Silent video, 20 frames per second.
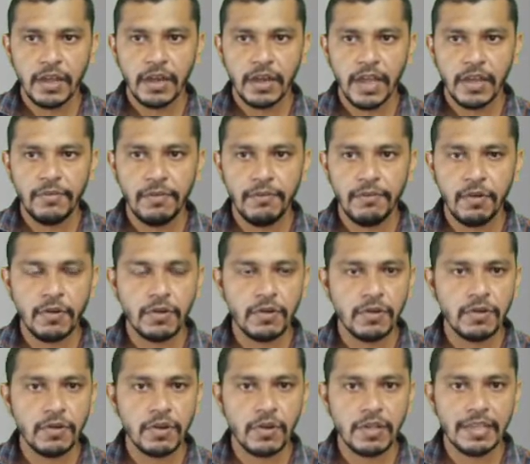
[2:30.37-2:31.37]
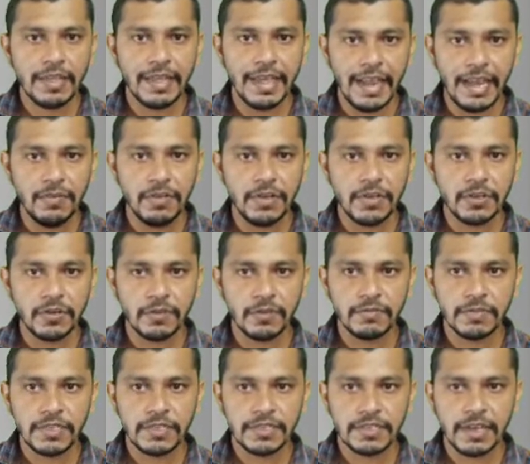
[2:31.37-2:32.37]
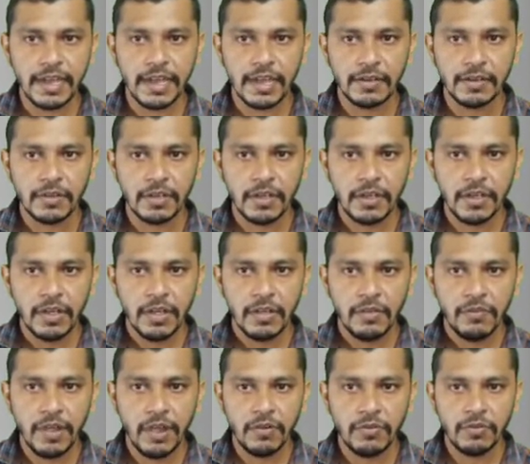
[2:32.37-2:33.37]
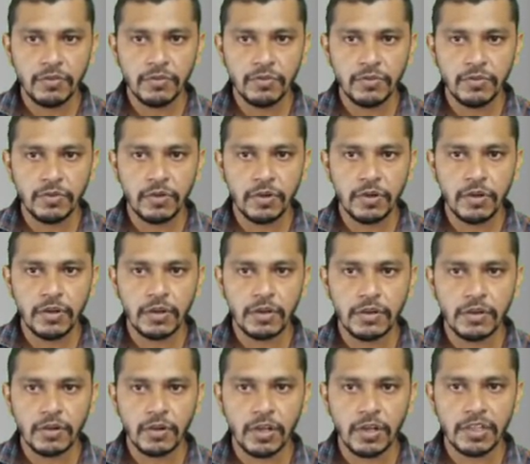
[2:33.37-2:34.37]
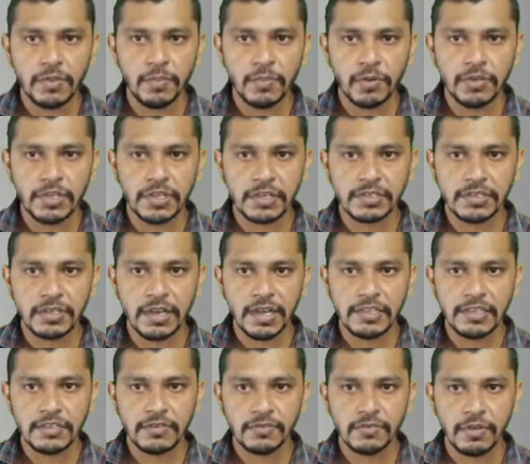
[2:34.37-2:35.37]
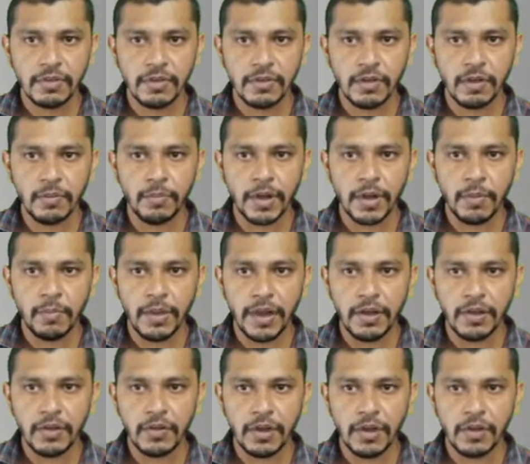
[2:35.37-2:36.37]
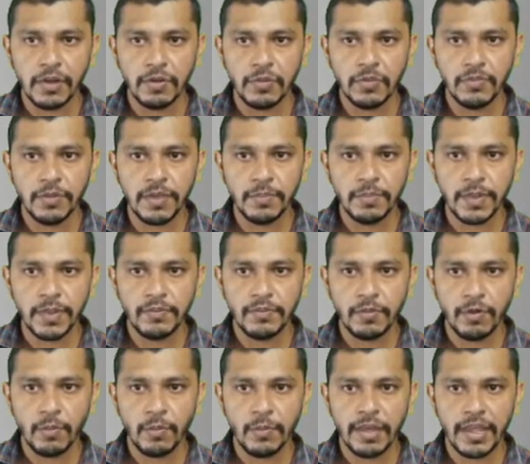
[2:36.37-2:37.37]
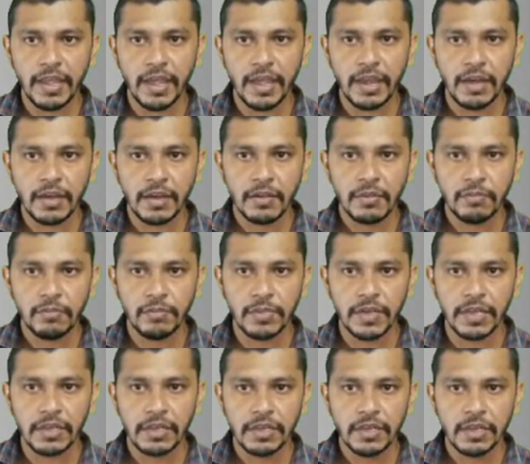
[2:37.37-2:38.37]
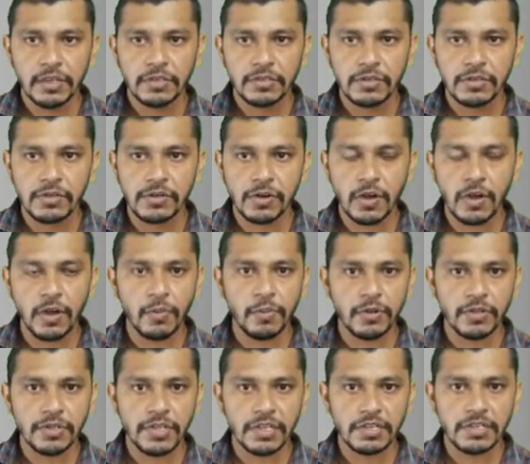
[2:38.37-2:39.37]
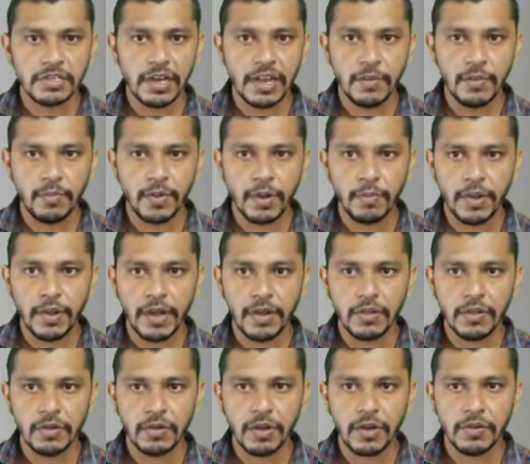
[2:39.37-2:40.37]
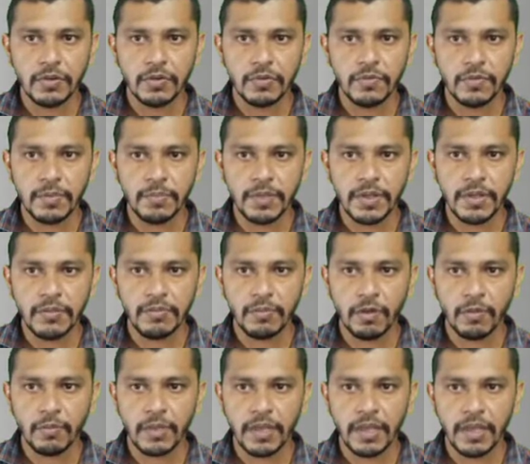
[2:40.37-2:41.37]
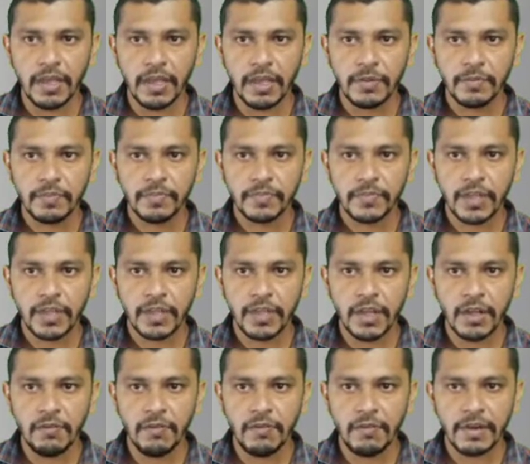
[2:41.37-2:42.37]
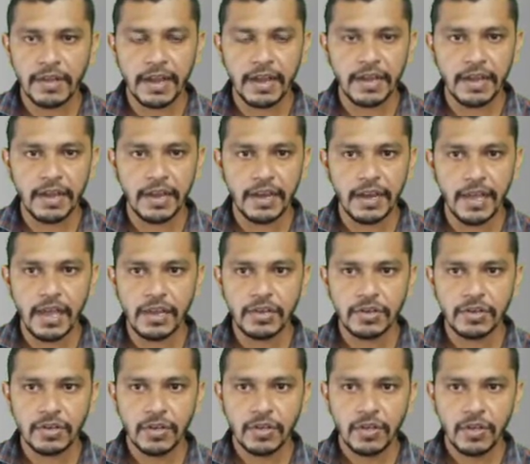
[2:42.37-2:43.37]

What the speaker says: Now if you want to draw the elevation of this line, we have to draw the projection lines perpendicular to VP from A and B. So draw a projection line perpendicular to VP from A, here we will get A dash,